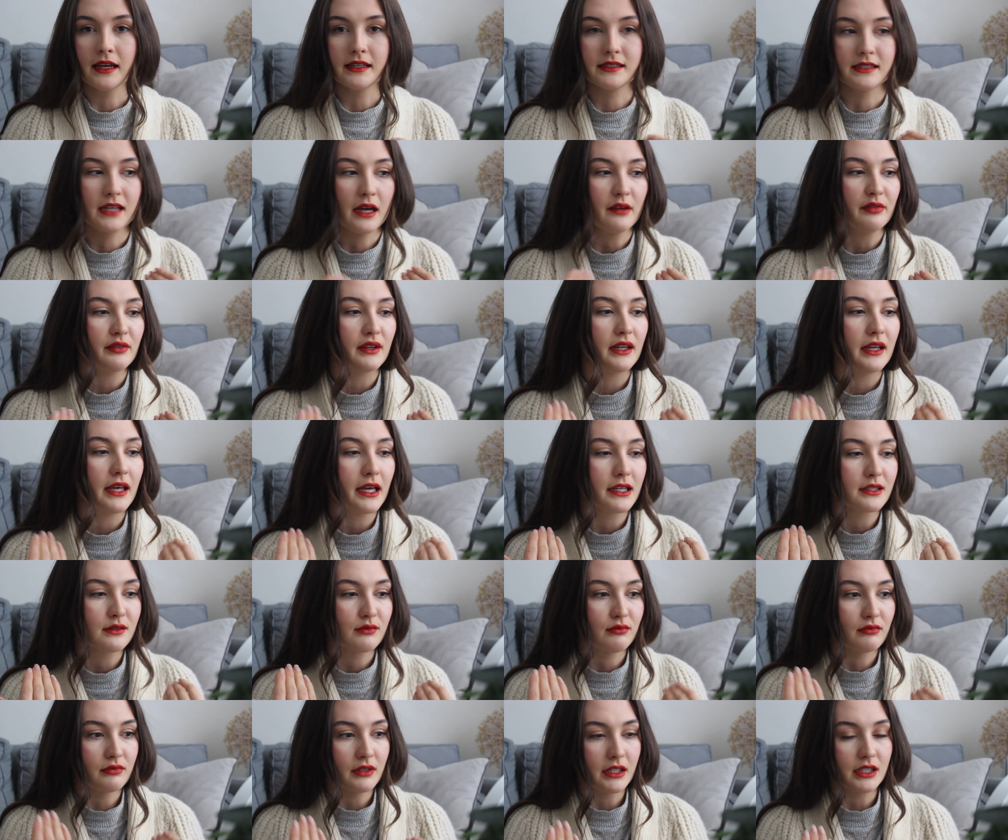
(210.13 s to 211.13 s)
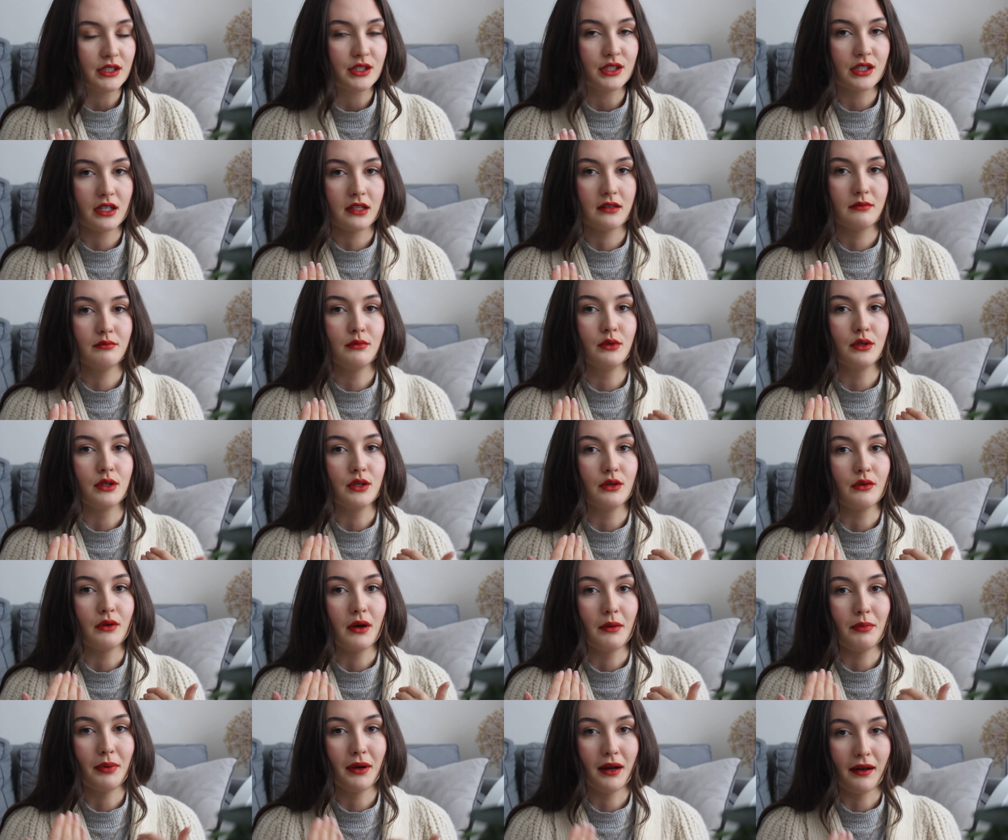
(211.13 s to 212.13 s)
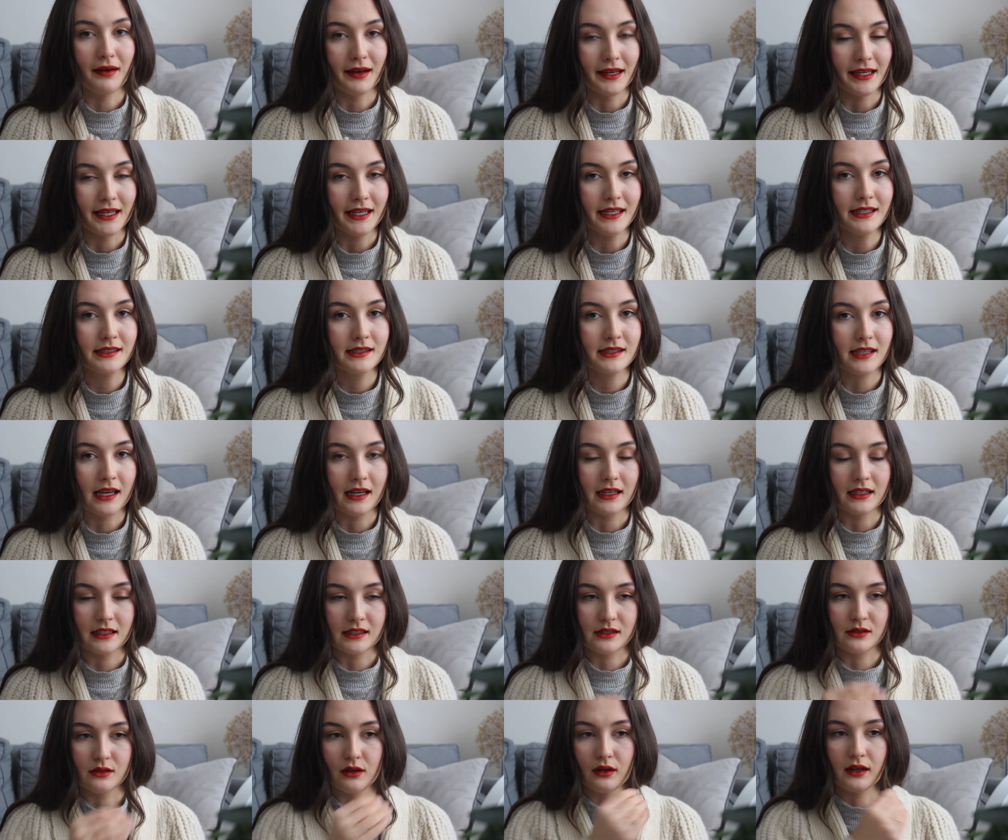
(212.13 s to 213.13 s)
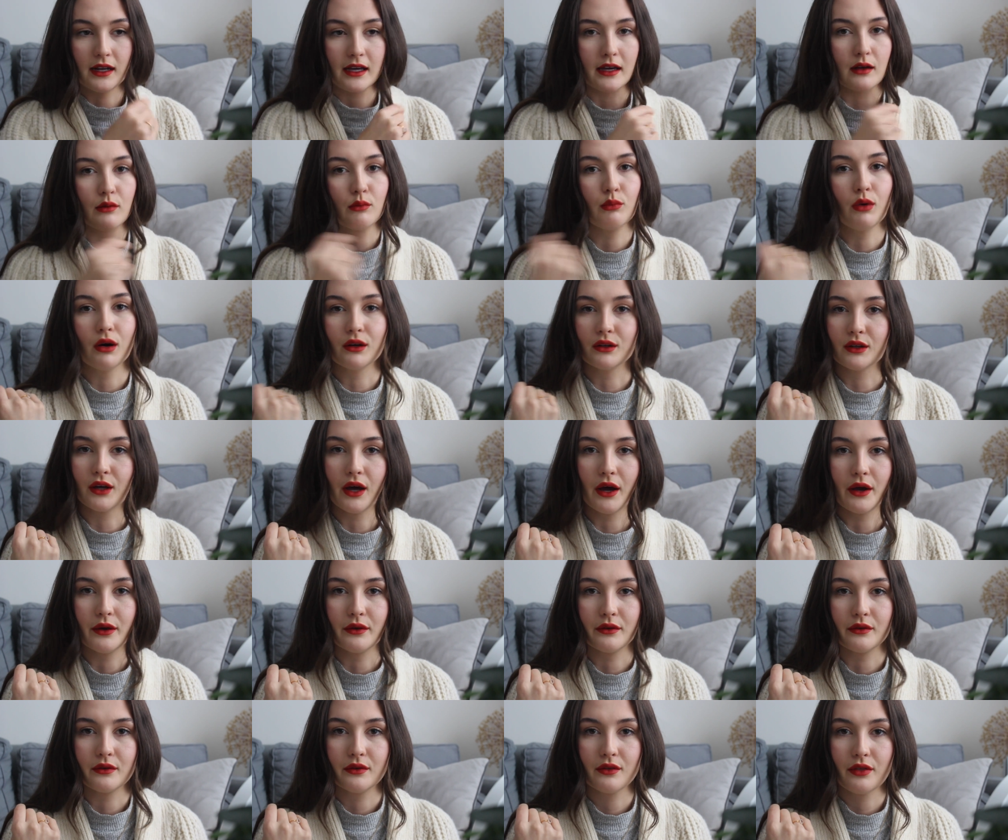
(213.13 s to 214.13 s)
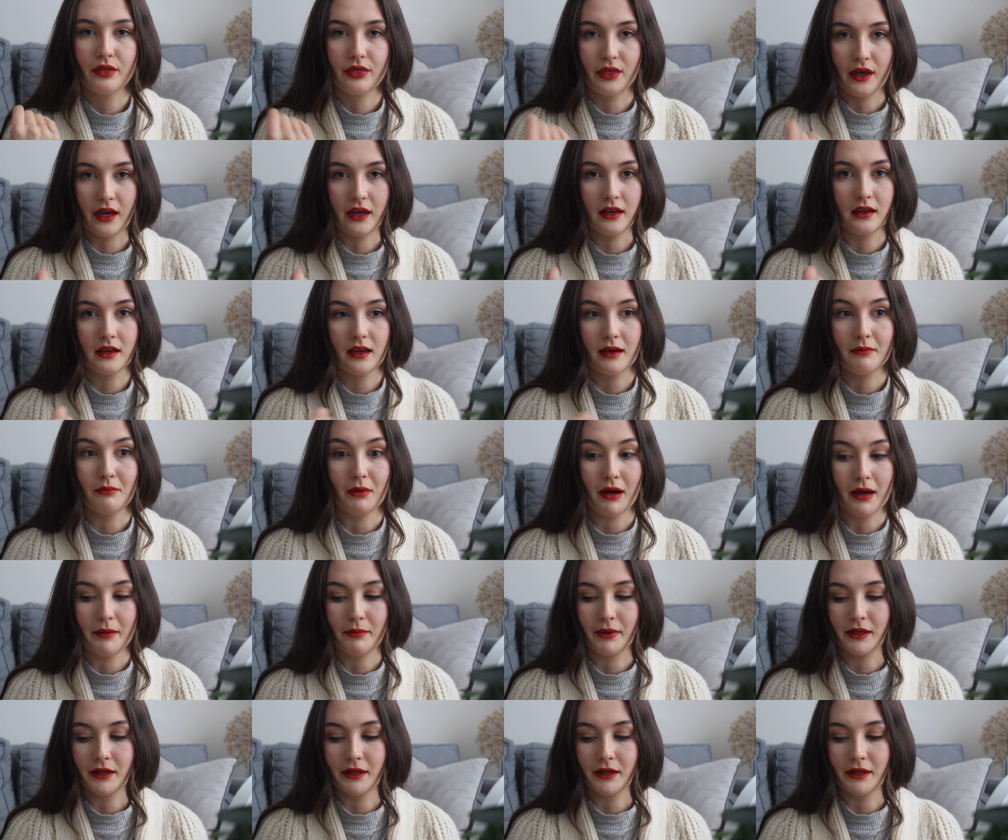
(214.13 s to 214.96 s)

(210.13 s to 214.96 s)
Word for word: It definitely gets richer the more you apply it, and it's not like a one coat thing, in my